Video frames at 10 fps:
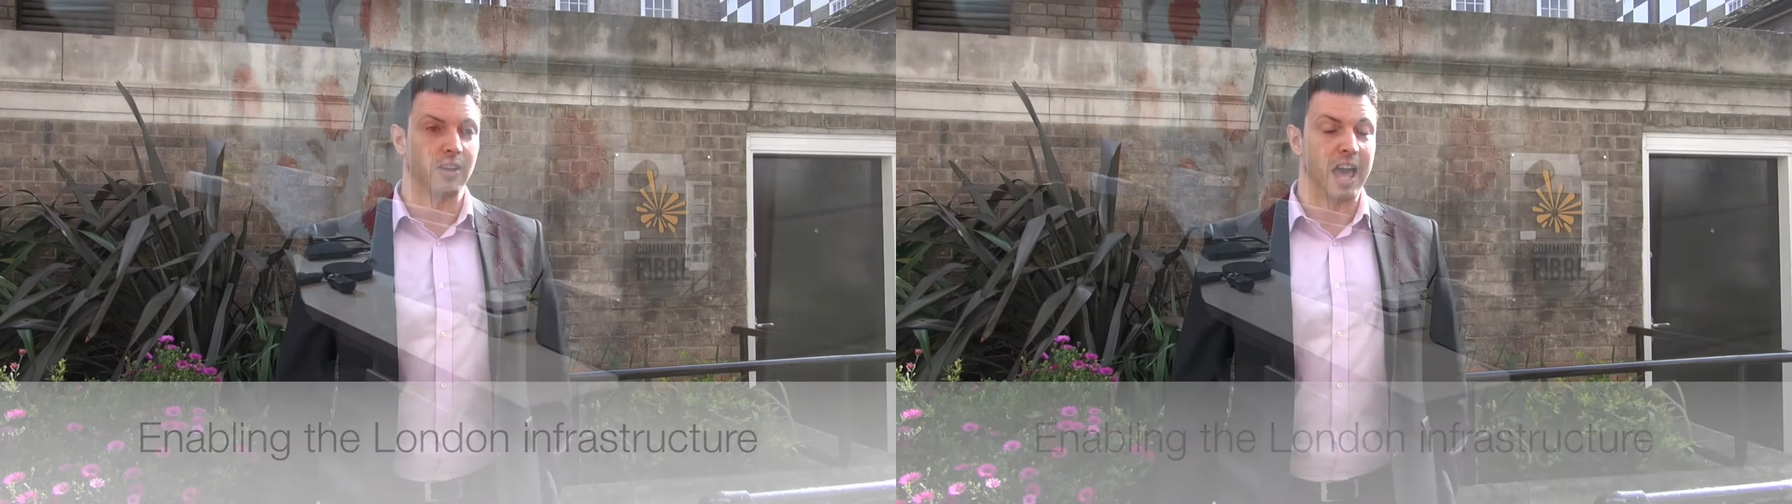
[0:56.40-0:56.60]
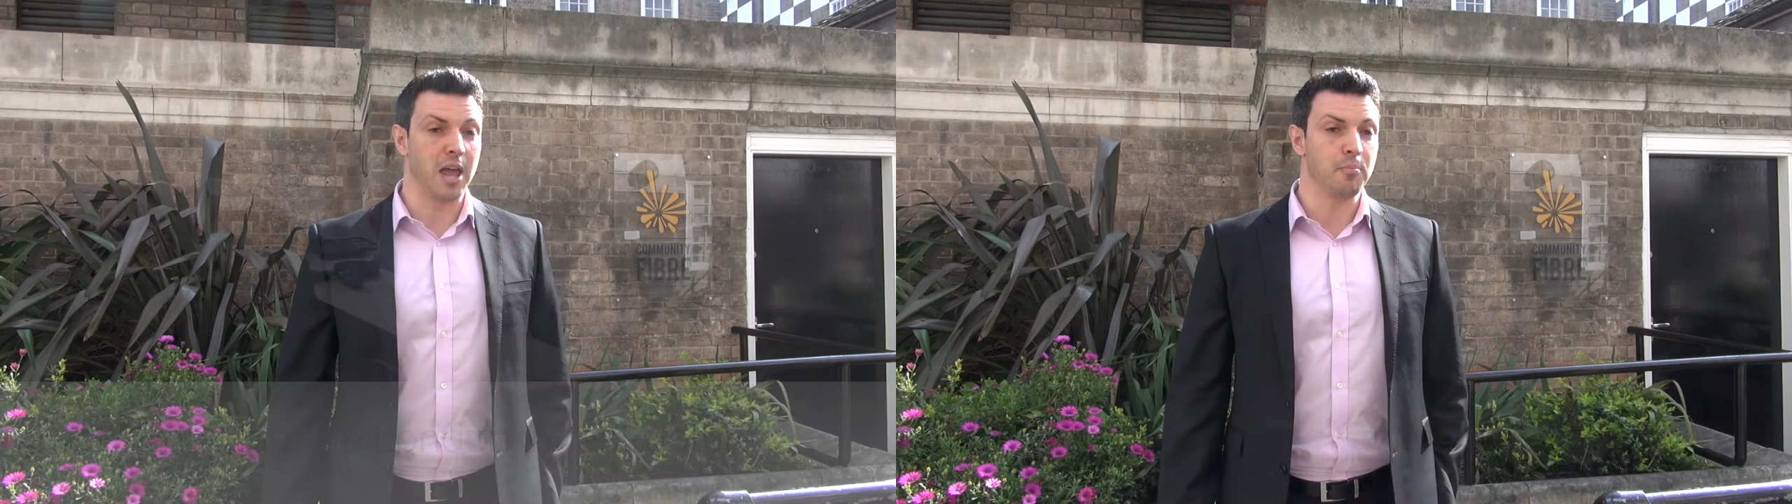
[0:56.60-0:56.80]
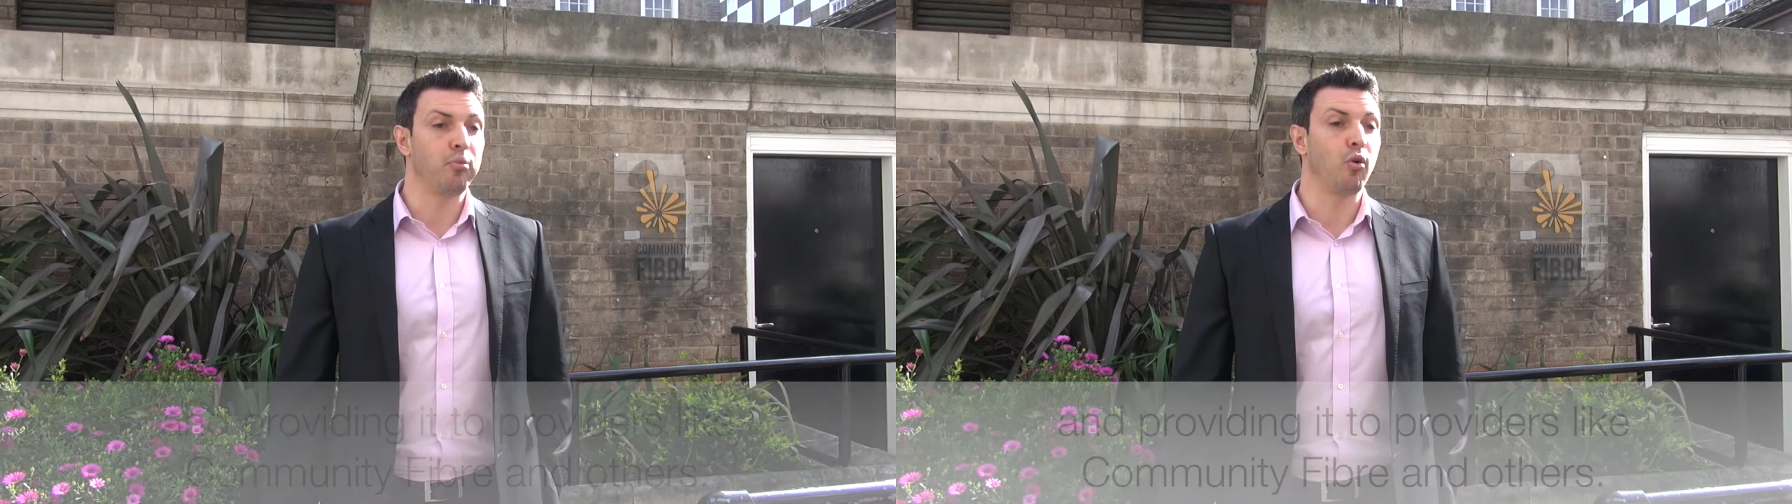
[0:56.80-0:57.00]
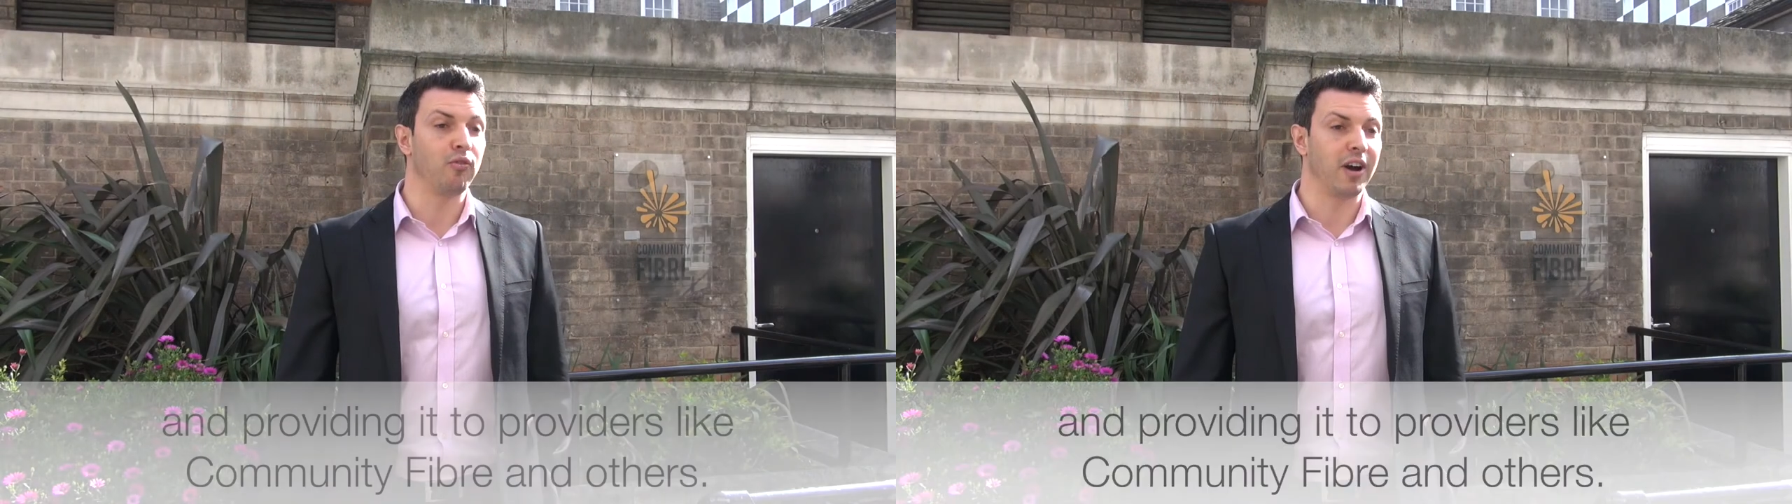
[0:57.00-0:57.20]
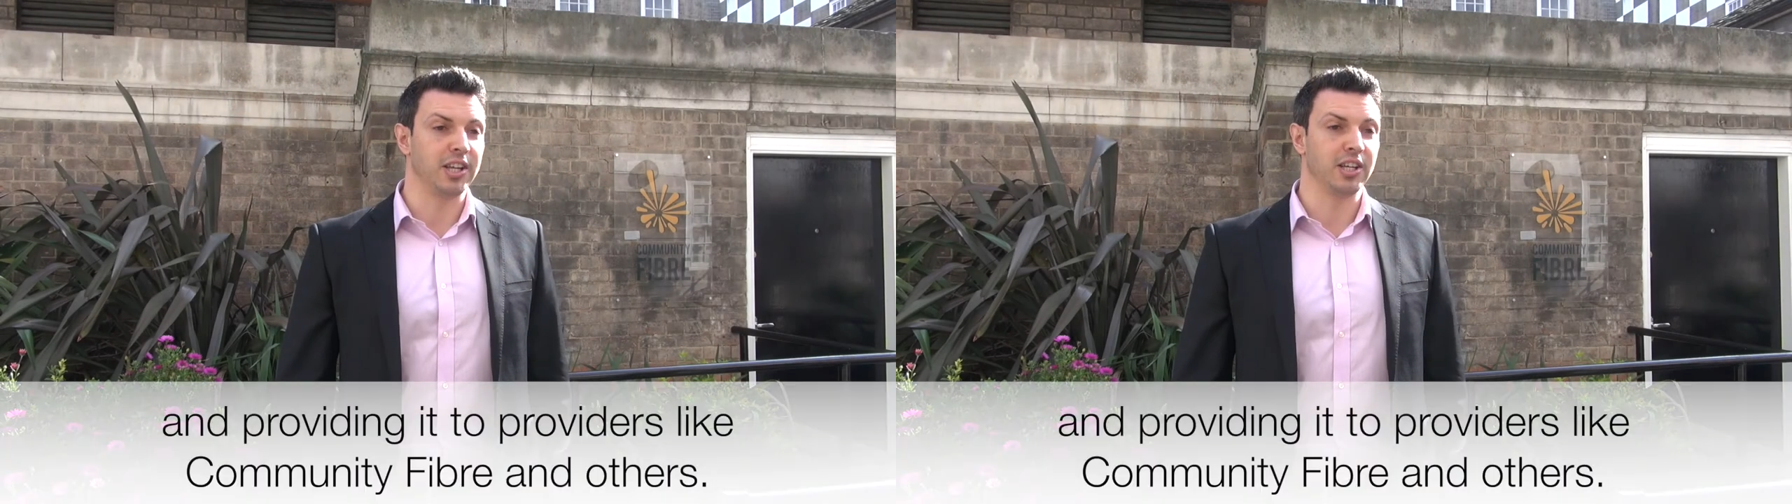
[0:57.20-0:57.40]
and
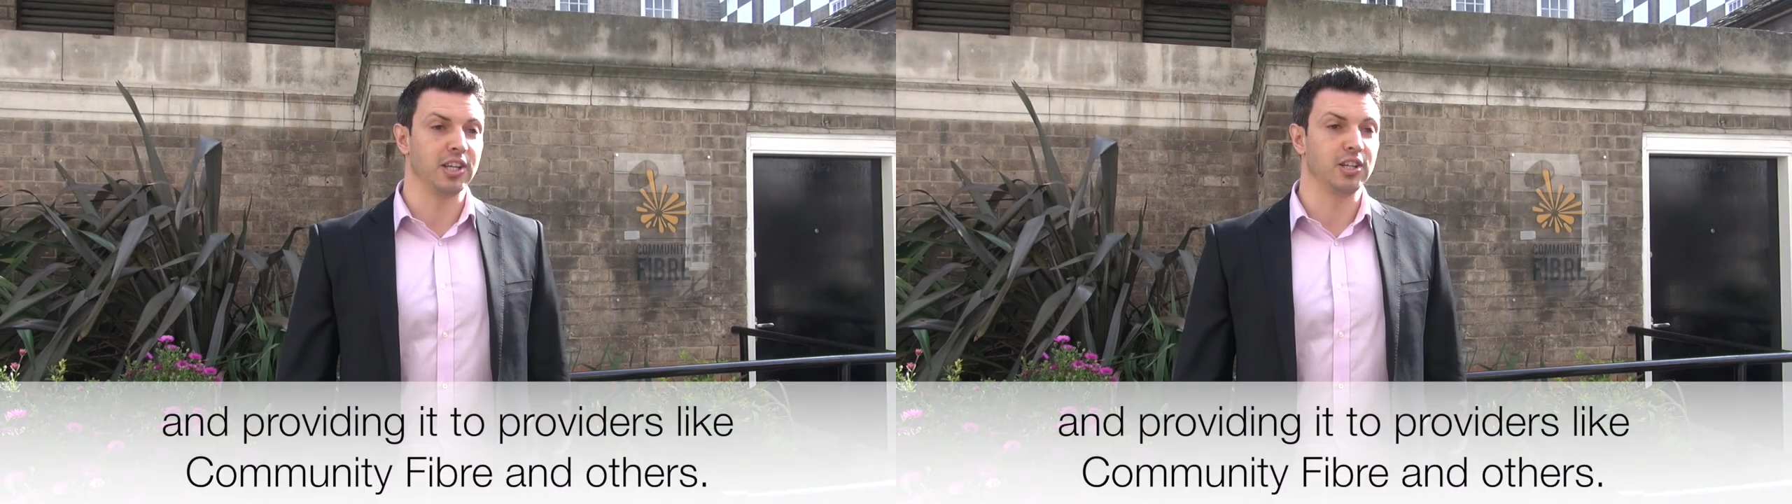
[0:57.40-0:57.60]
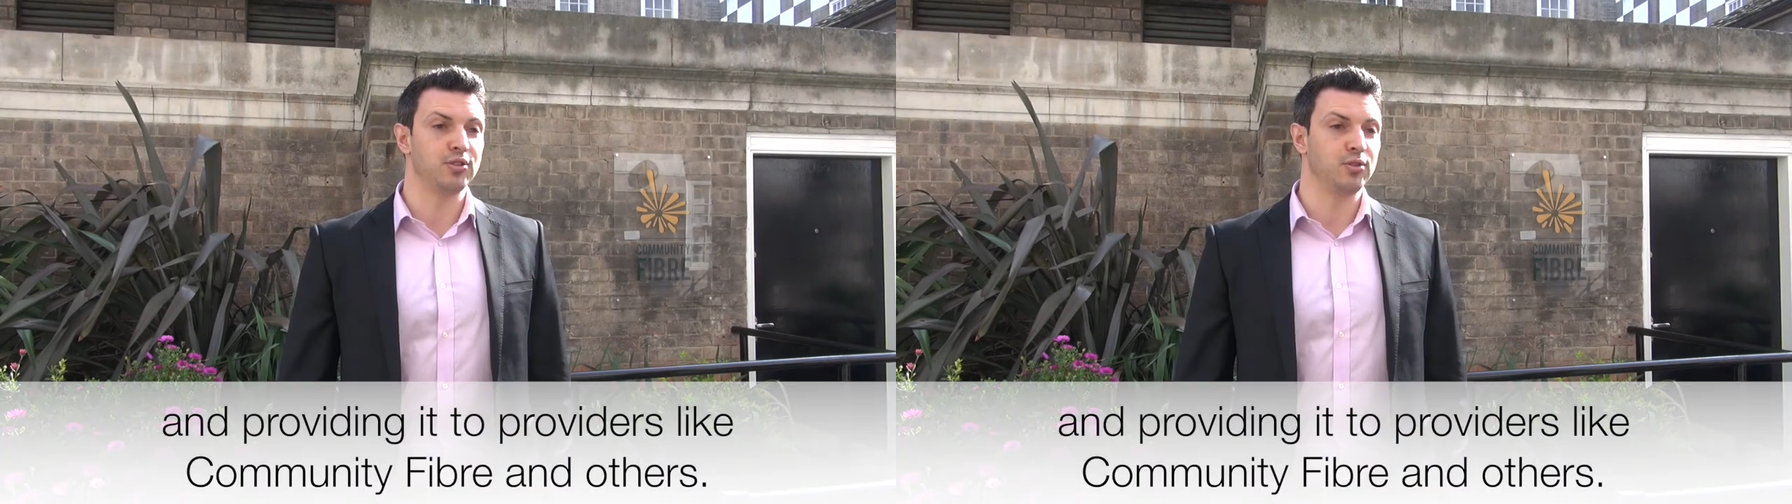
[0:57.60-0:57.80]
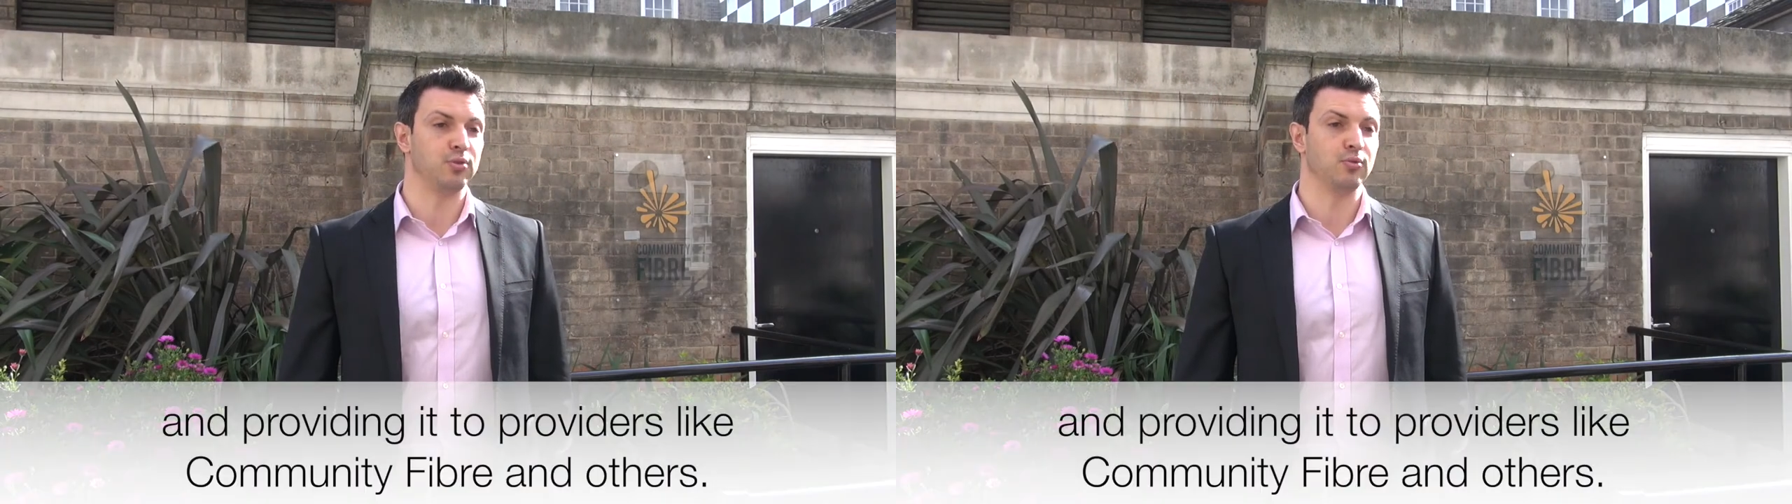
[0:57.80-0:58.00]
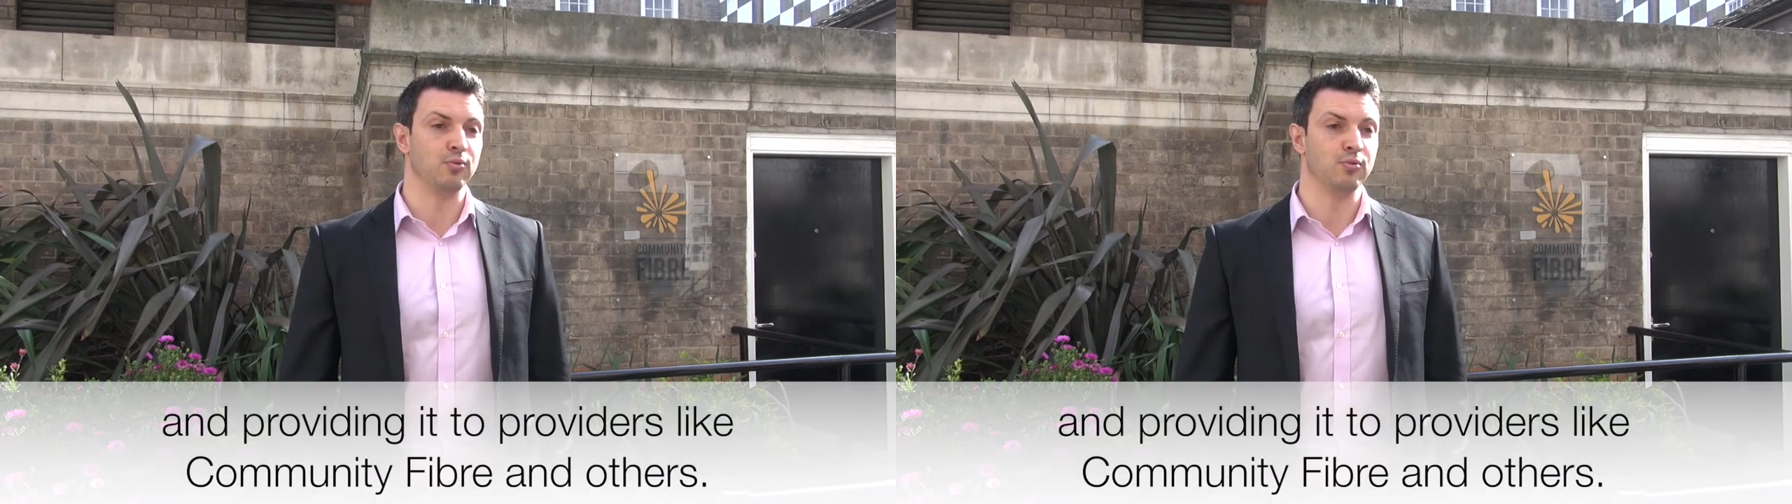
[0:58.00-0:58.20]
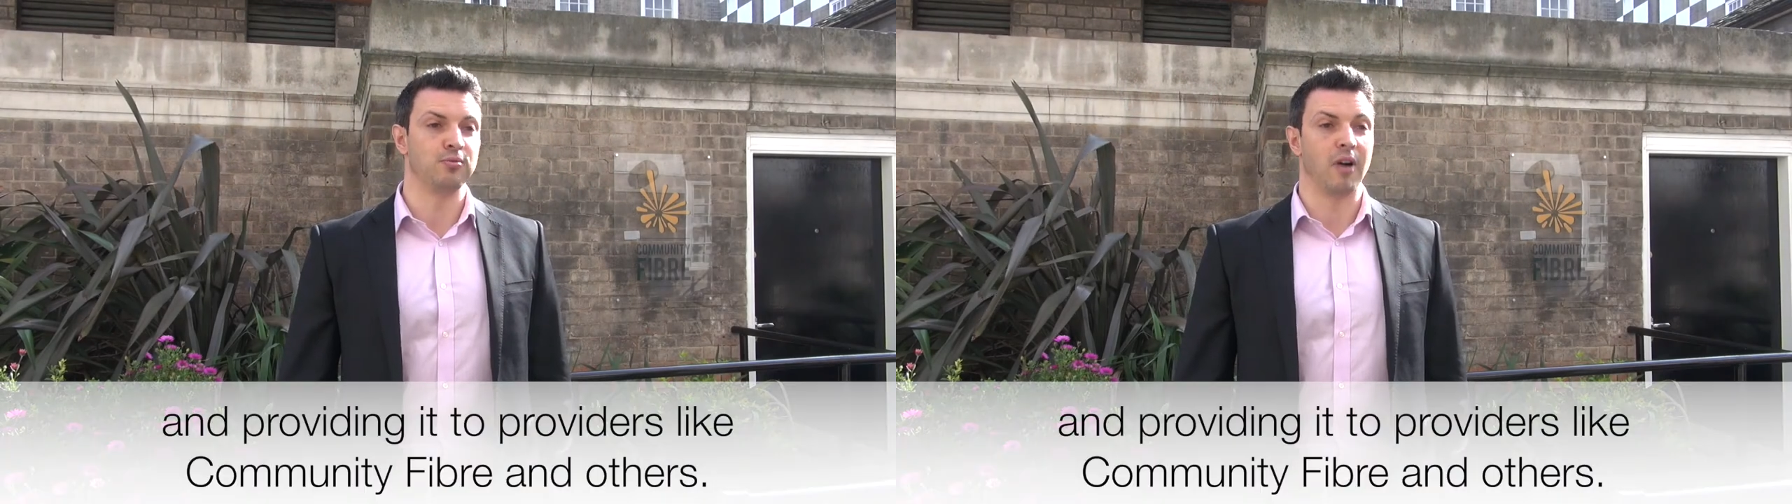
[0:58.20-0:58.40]
providing it to